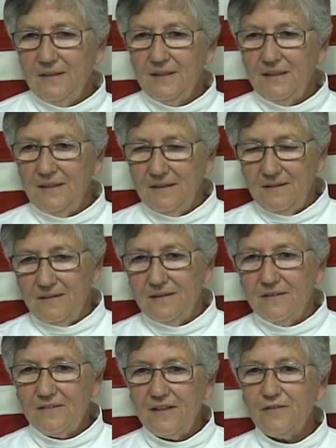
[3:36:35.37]
The,
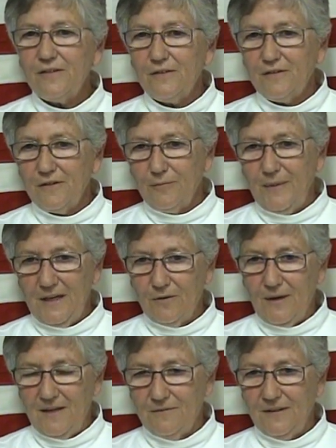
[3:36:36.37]
the sisters of my
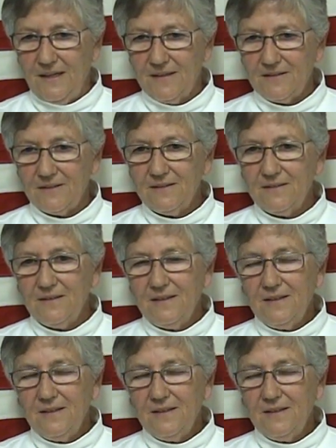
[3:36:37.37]
grandfather,